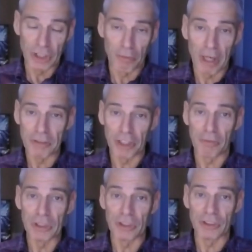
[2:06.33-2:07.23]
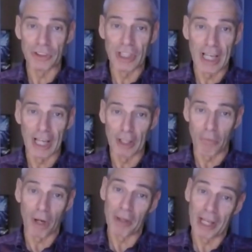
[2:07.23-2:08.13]
and the privacy commissioners, and they
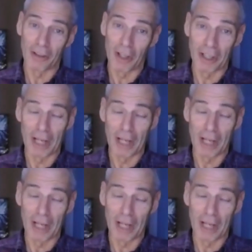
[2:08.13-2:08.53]
probably had a long.